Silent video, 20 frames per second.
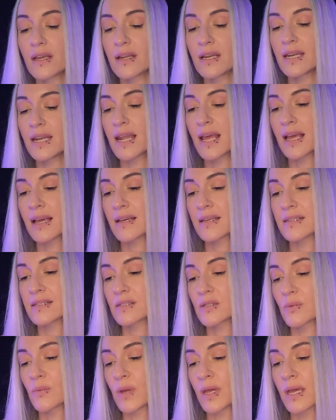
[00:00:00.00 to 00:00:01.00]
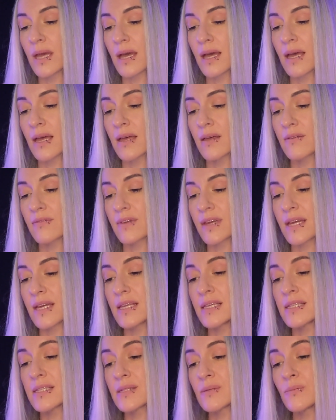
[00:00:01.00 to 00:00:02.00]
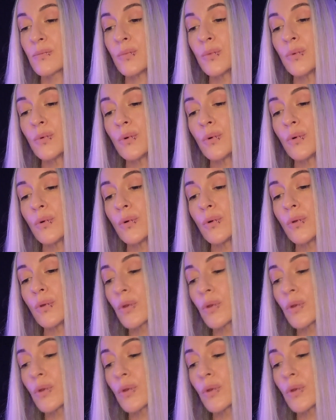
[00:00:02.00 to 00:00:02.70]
Next we have a small